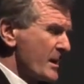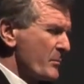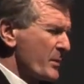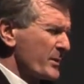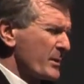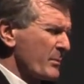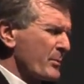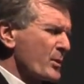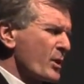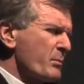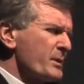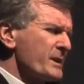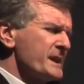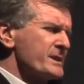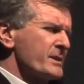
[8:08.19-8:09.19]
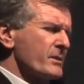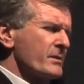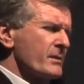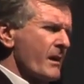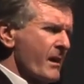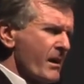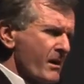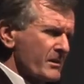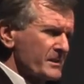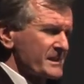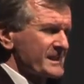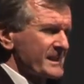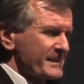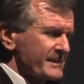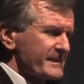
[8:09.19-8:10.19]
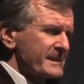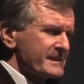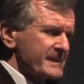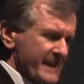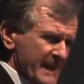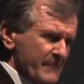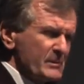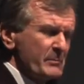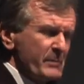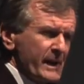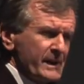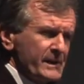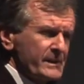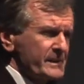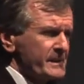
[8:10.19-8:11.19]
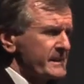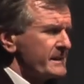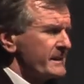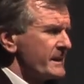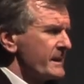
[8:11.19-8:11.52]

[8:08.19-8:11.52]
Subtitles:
But the properties they're time dependent.